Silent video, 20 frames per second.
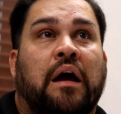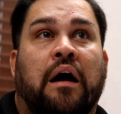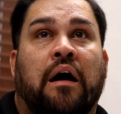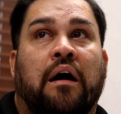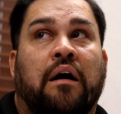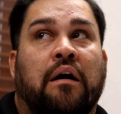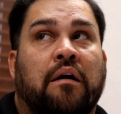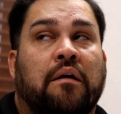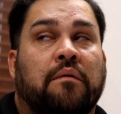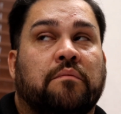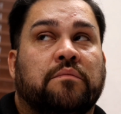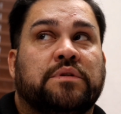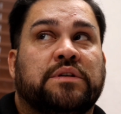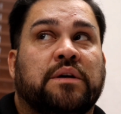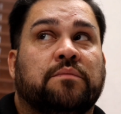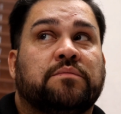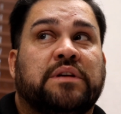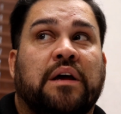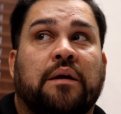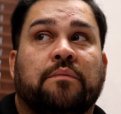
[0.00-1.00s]

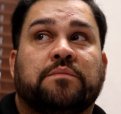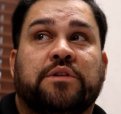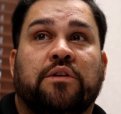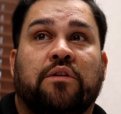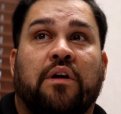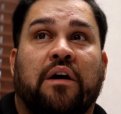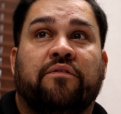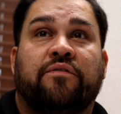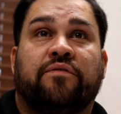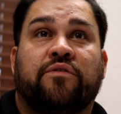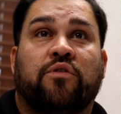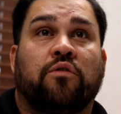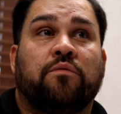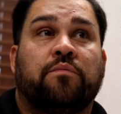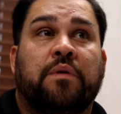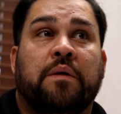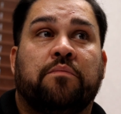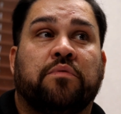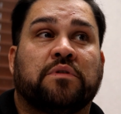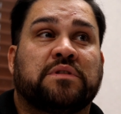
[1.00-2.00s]
Sometimes, you know, I've
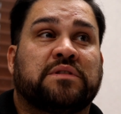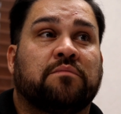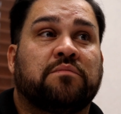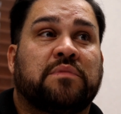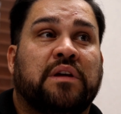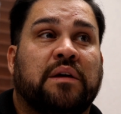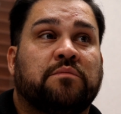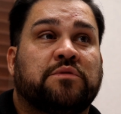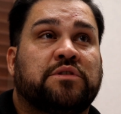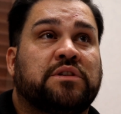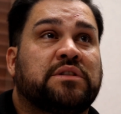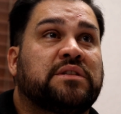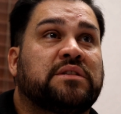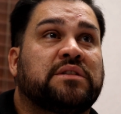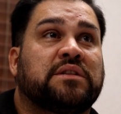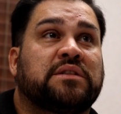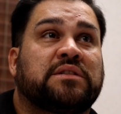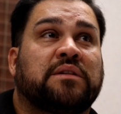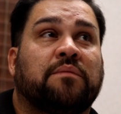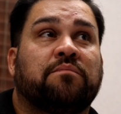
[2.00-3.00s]
told people sometimes just
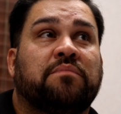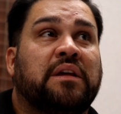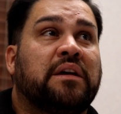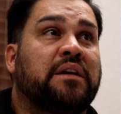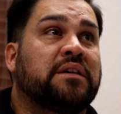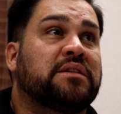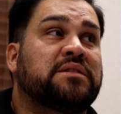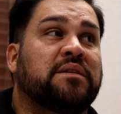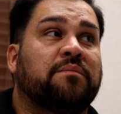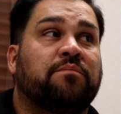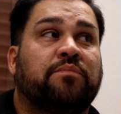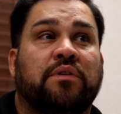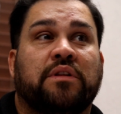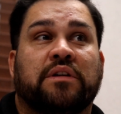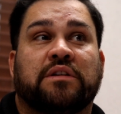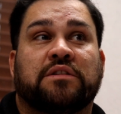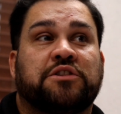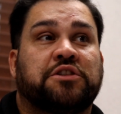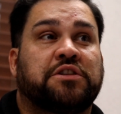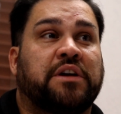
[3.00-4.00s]
something as
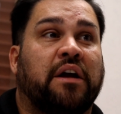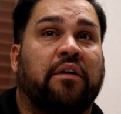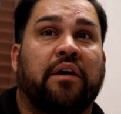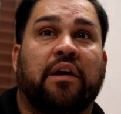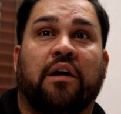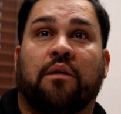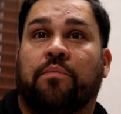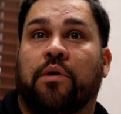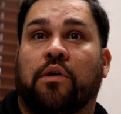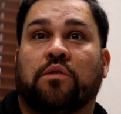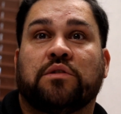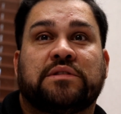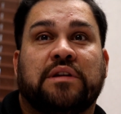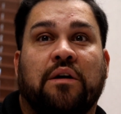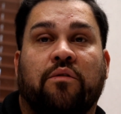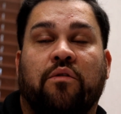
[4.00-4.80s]
simple as sharing a post